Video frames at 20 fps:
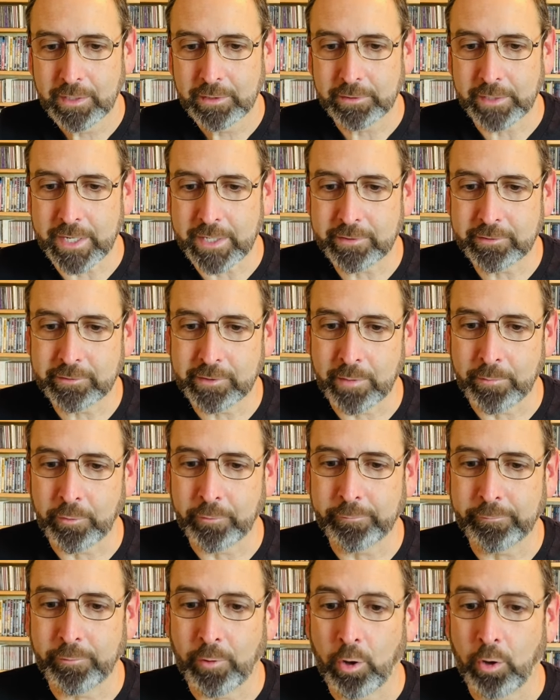Late summer,
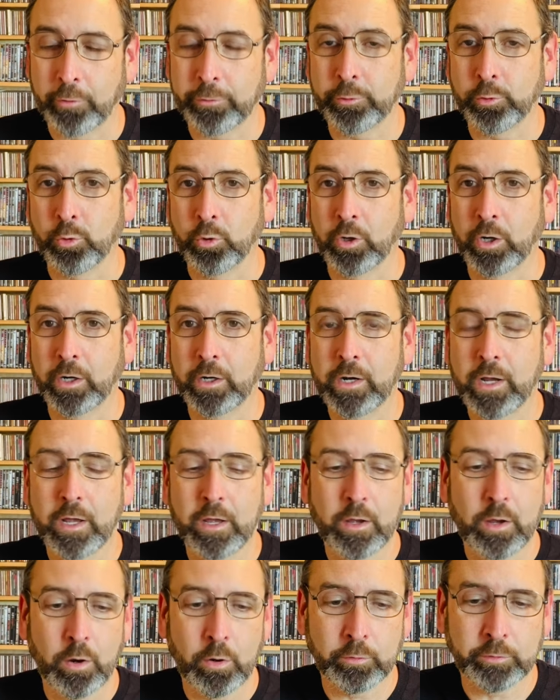fall tour,
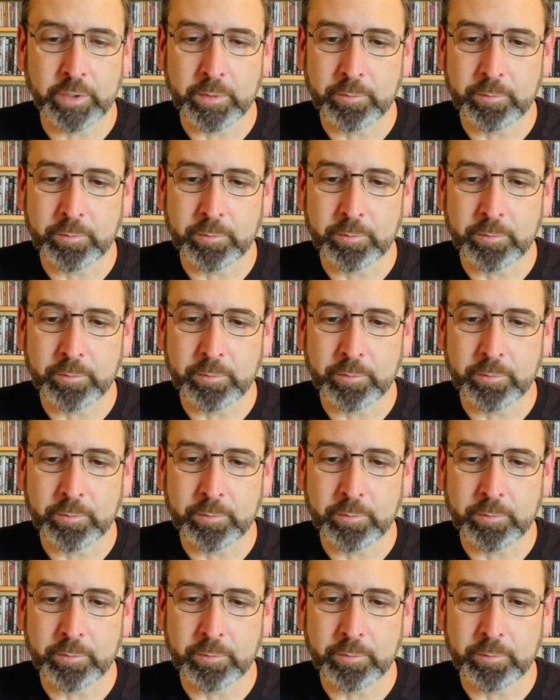only